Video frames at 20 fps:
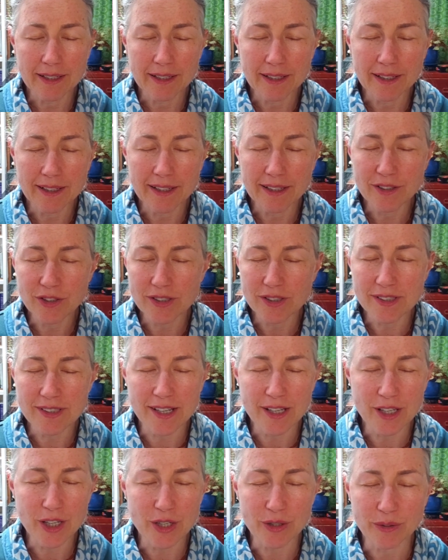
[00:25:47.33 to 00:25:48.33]
And just
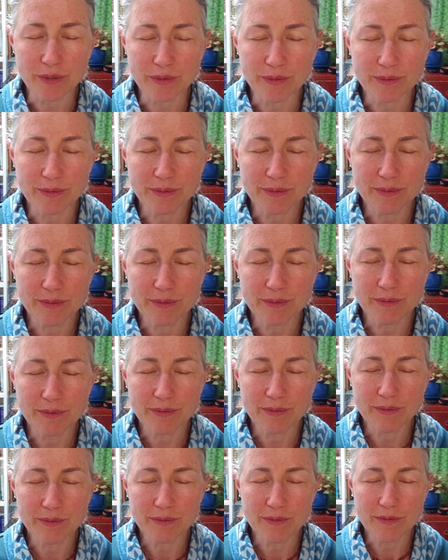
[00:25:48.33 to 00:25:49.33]
thank you
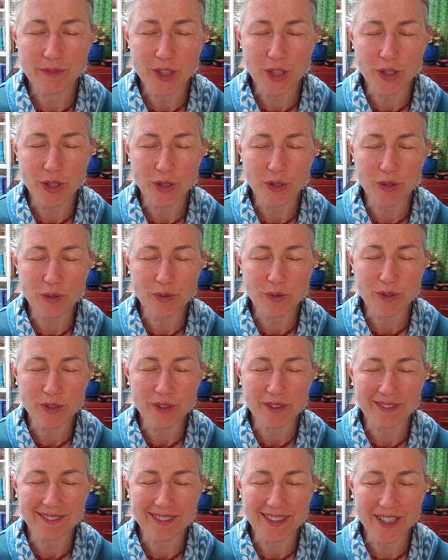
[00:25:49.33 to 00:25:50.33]
to those
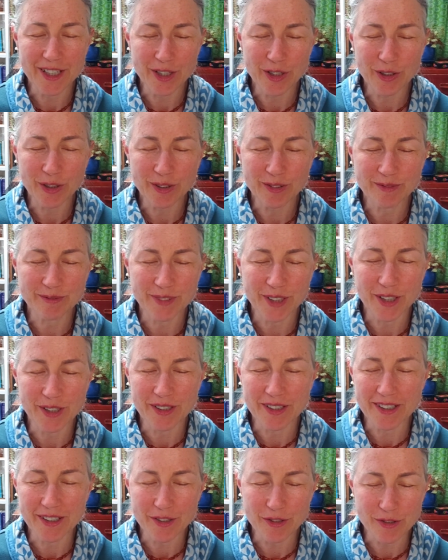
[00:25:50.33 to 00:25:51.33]
here and on
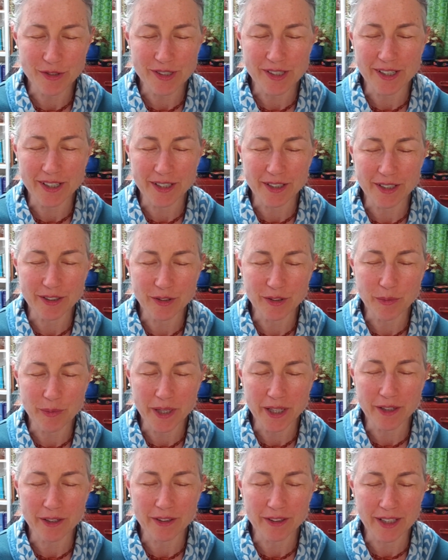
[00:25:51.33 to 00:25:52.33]
the other side who
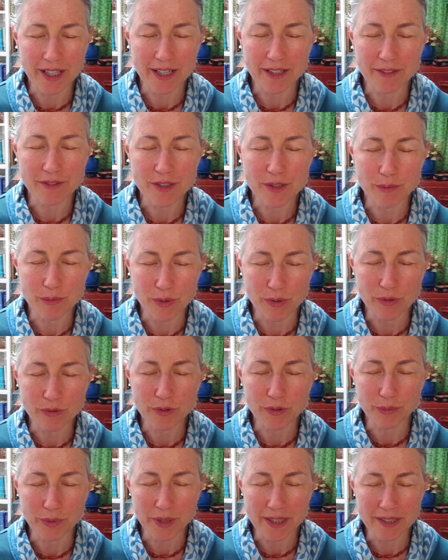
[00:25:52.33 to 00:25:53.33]
make our lives the
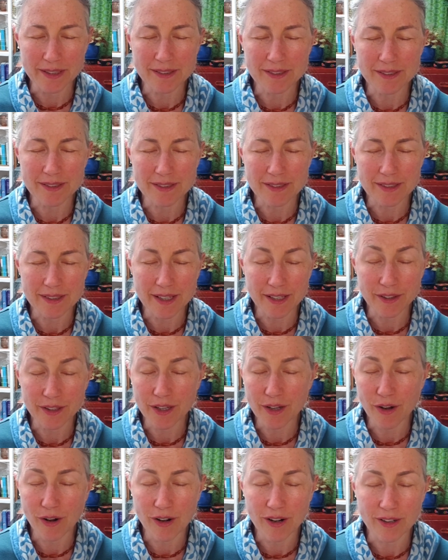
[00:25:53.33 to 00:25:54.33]
beautiful places that they
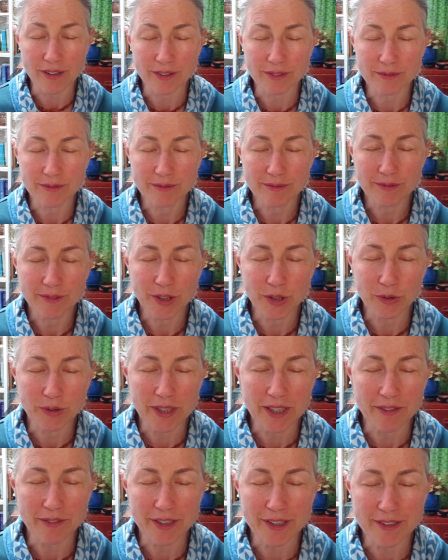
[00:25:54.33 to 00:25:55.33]
are, who
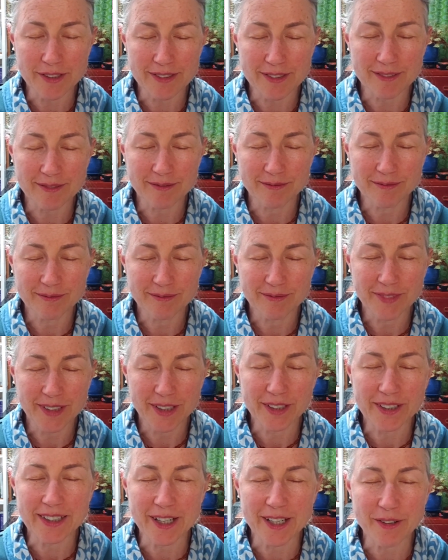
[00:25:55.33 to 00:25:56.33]
love us and
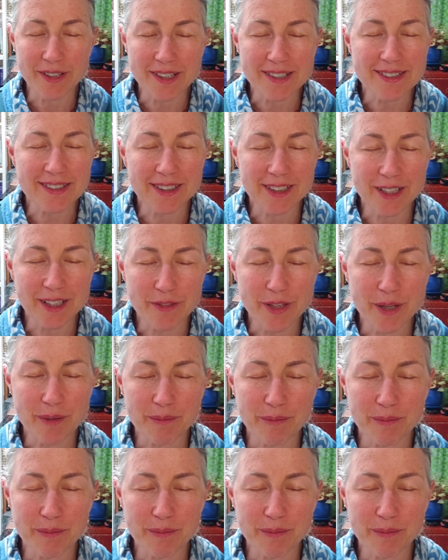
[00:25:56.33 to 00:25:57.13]
allow us to love them.